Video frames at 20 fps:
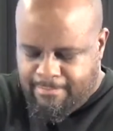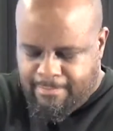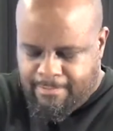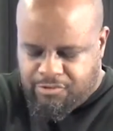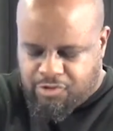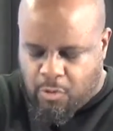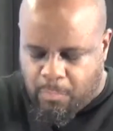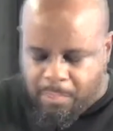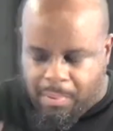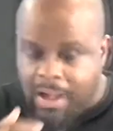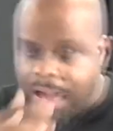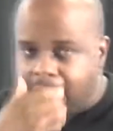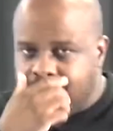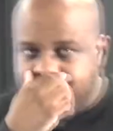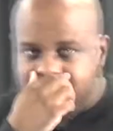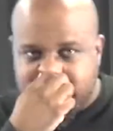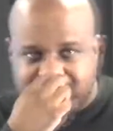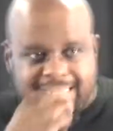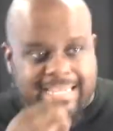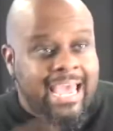So, Paul
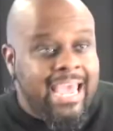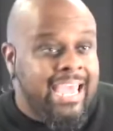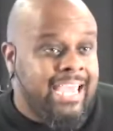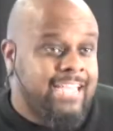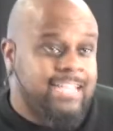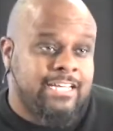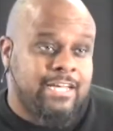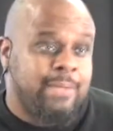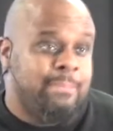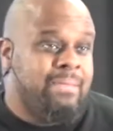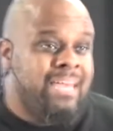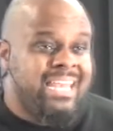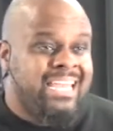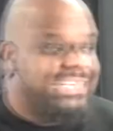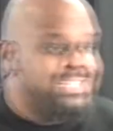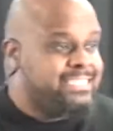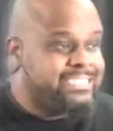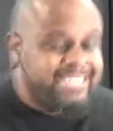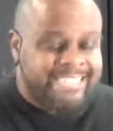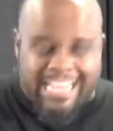is saying
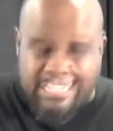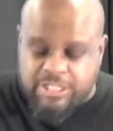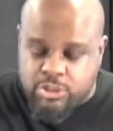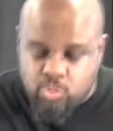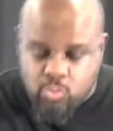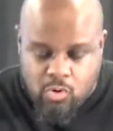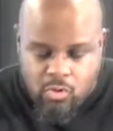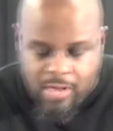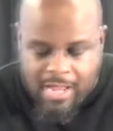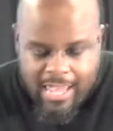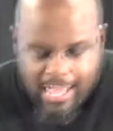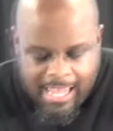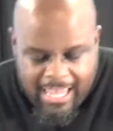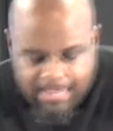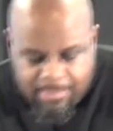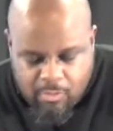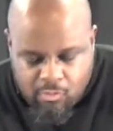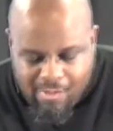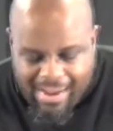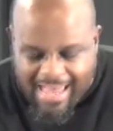committing sexual
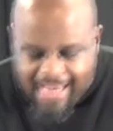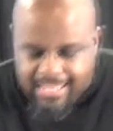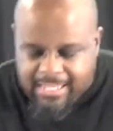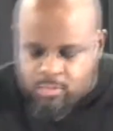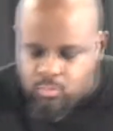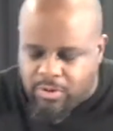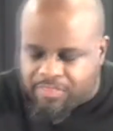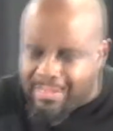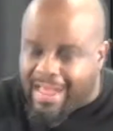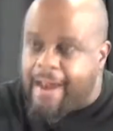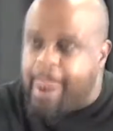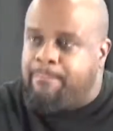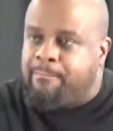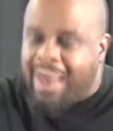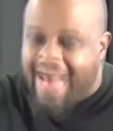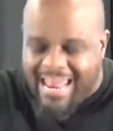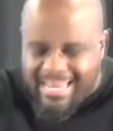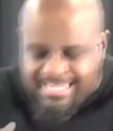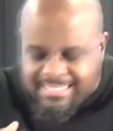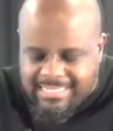immorality with our
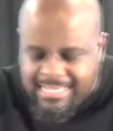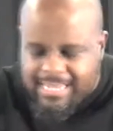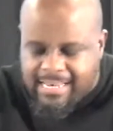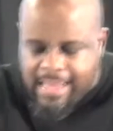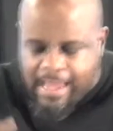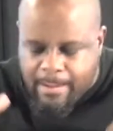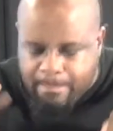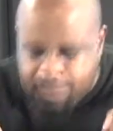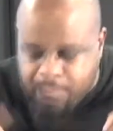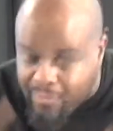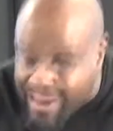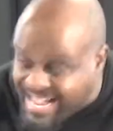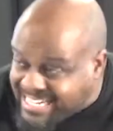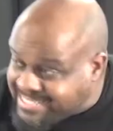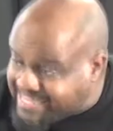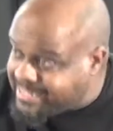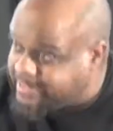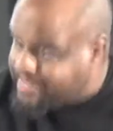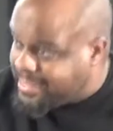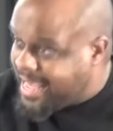bodies in our
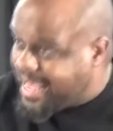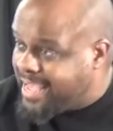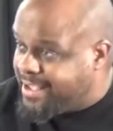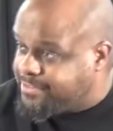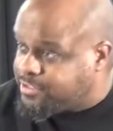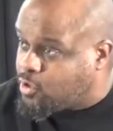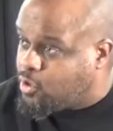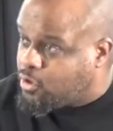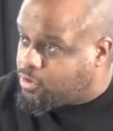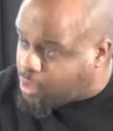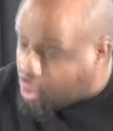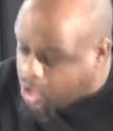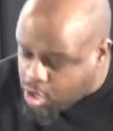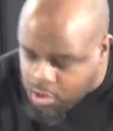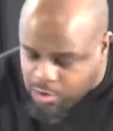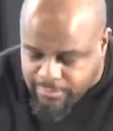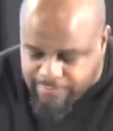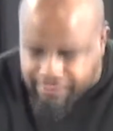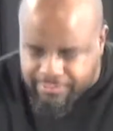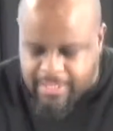present lives on
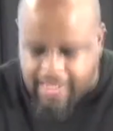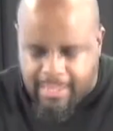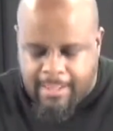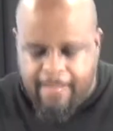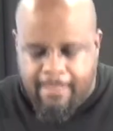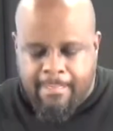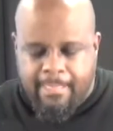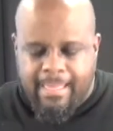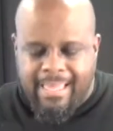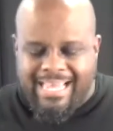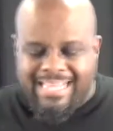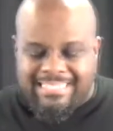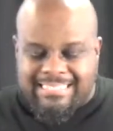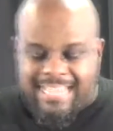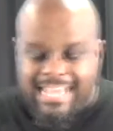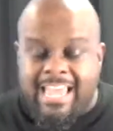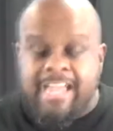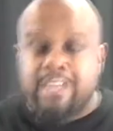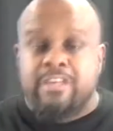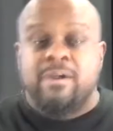earth is
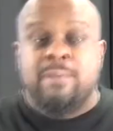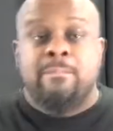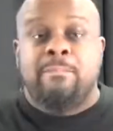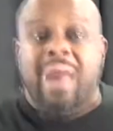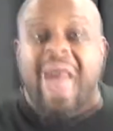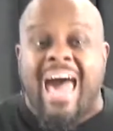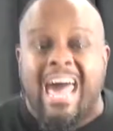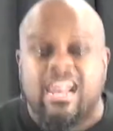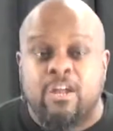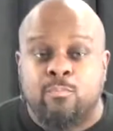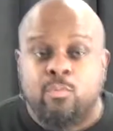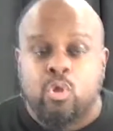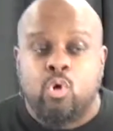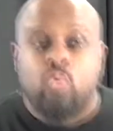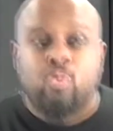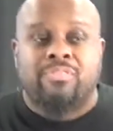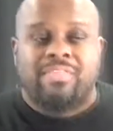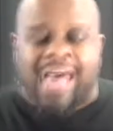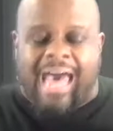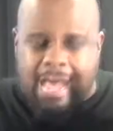incompatible
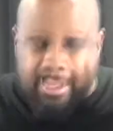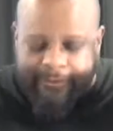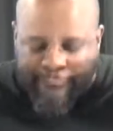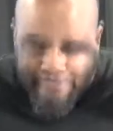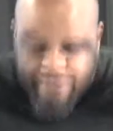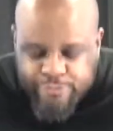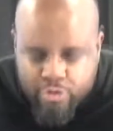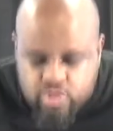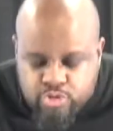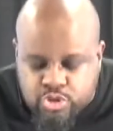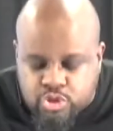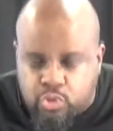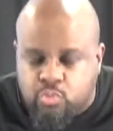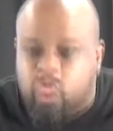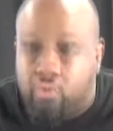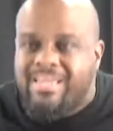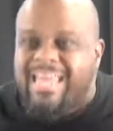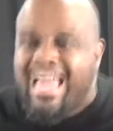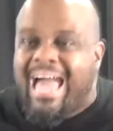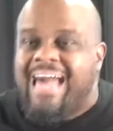with our future
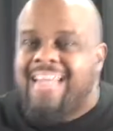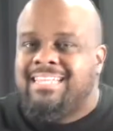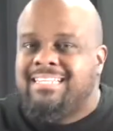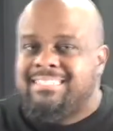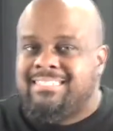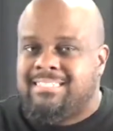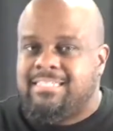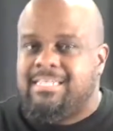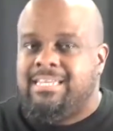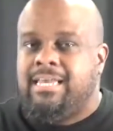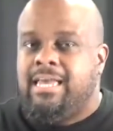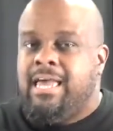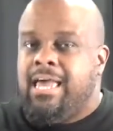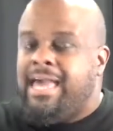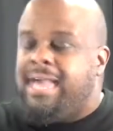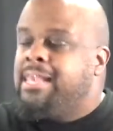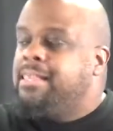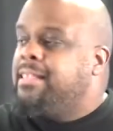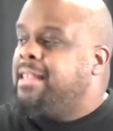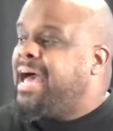reality
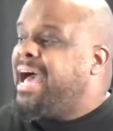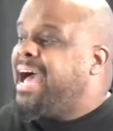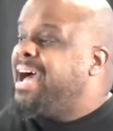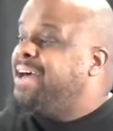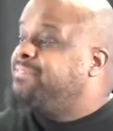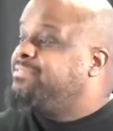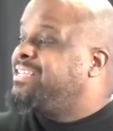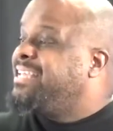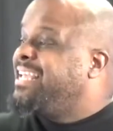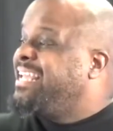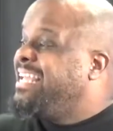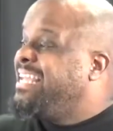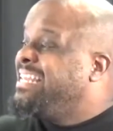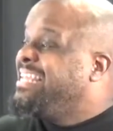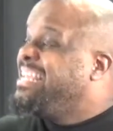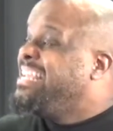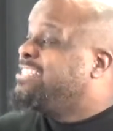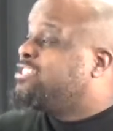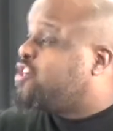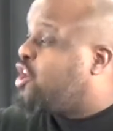and lives in
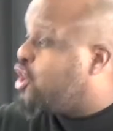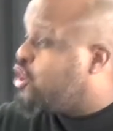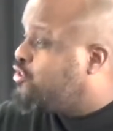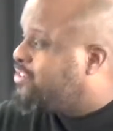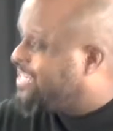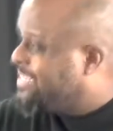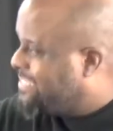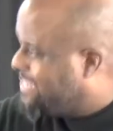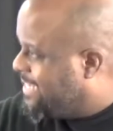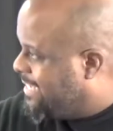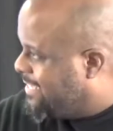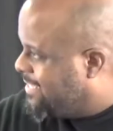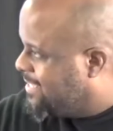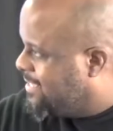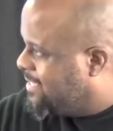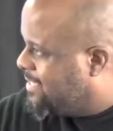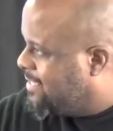eternity.